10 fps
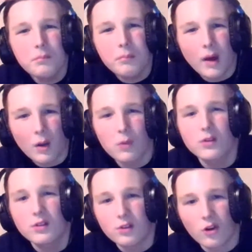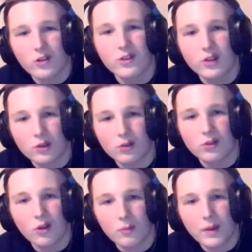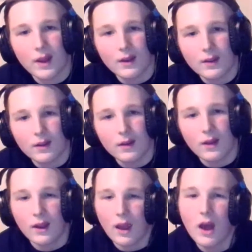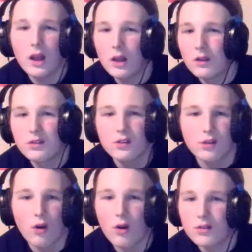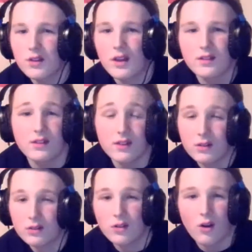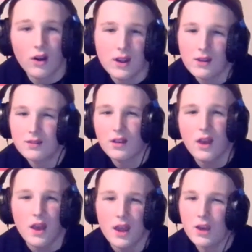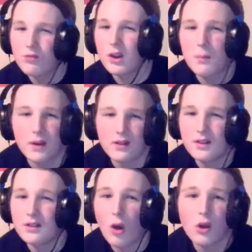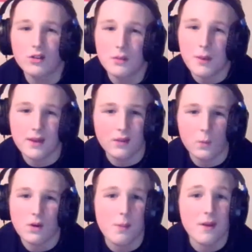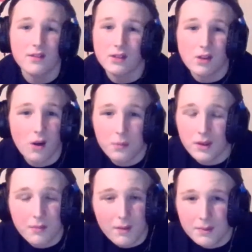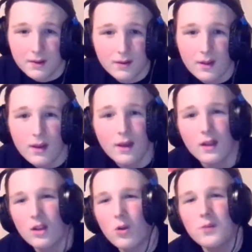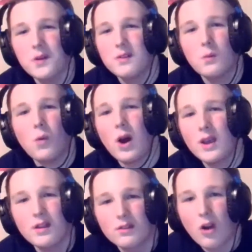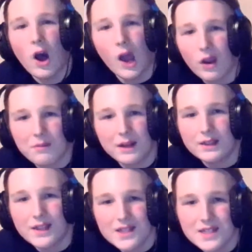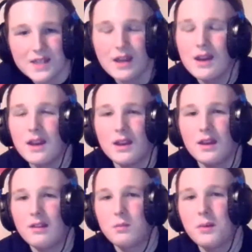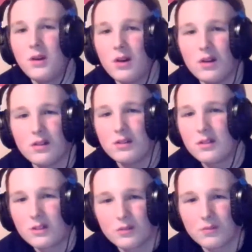but I want Cesaro as a single star back. Like, I love Cesaro as a single star. His in-ring ability is honestly amazing. One of the best in the company, in my opinion. The only reason why he's not high on my list is because